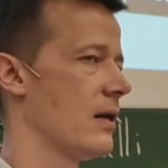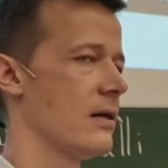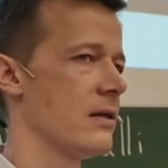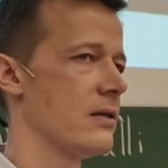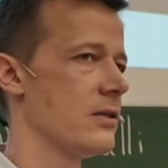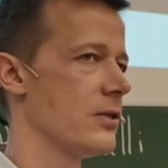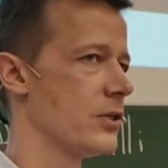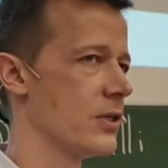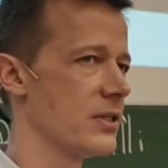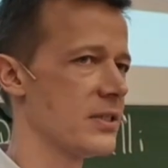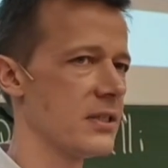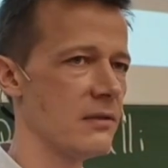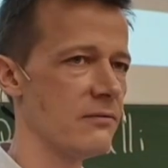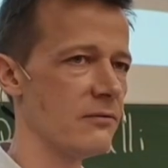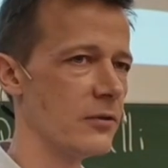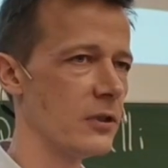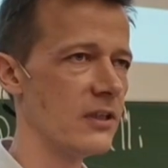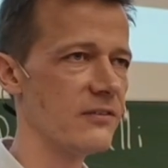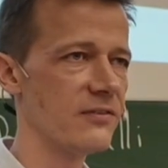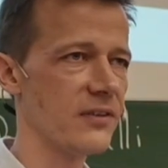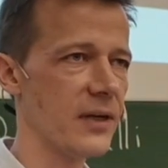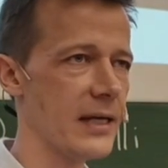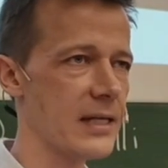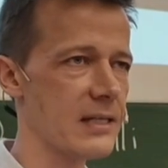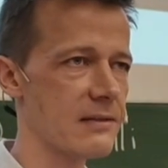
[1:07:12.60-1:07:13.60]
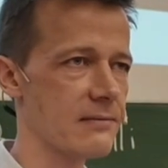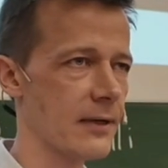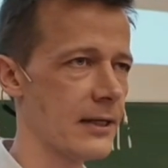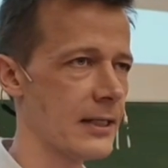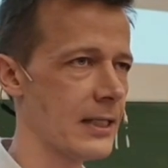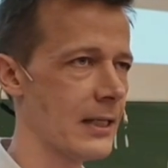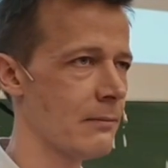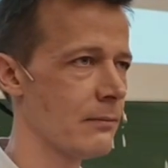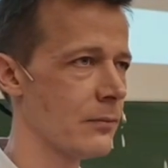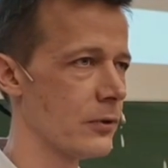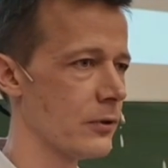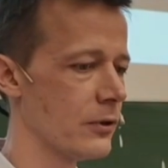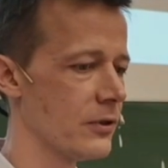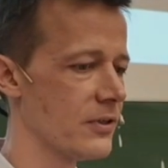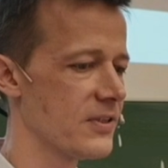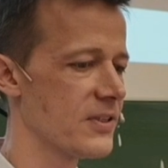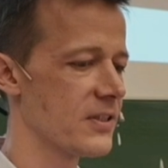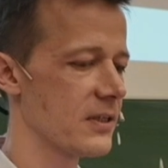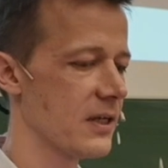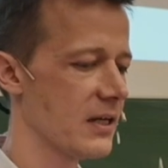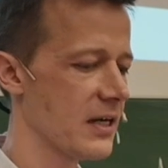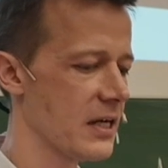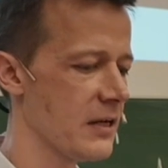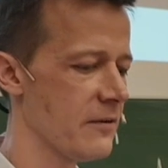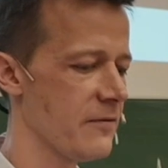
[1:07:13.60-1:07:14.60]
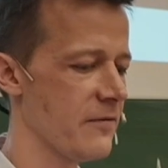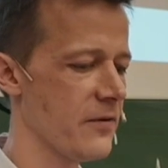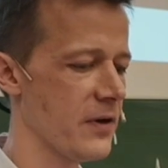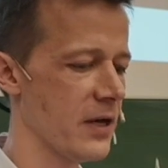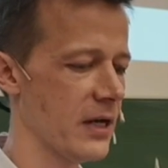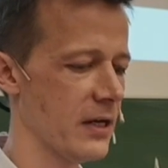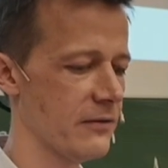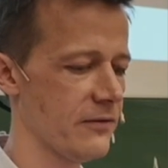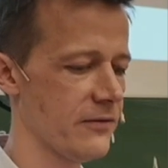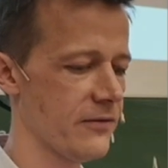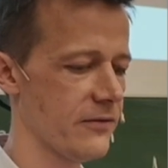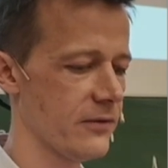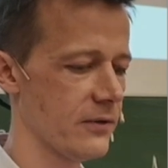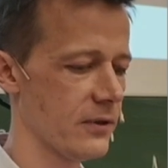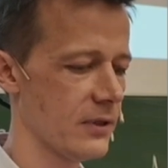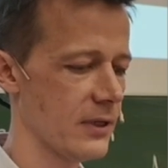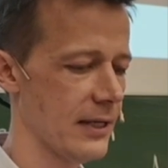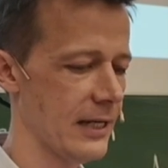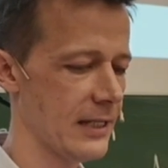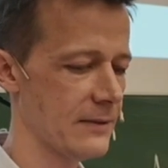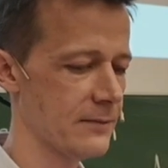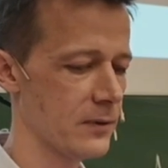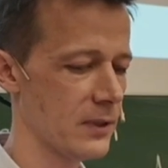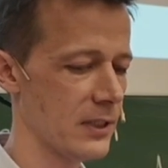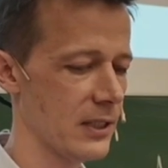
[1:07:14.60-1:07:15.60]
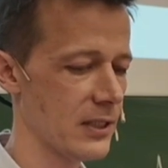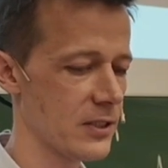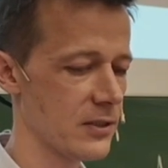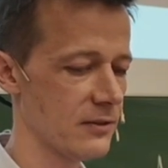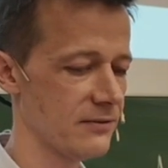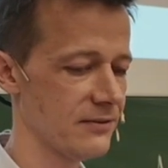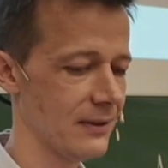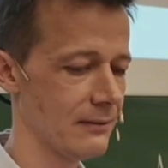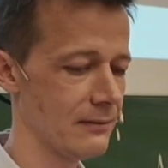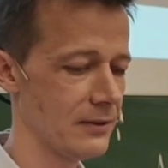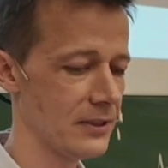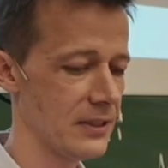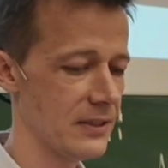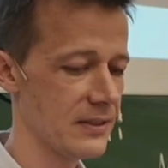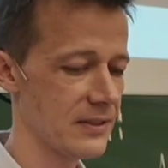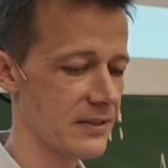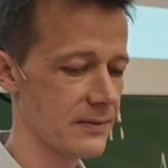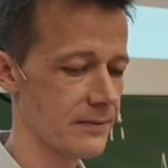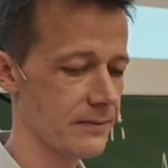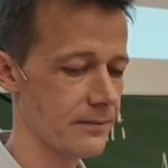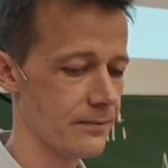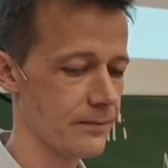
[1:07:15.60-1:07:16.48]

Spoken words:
just involve extra numbers if we have exponential families.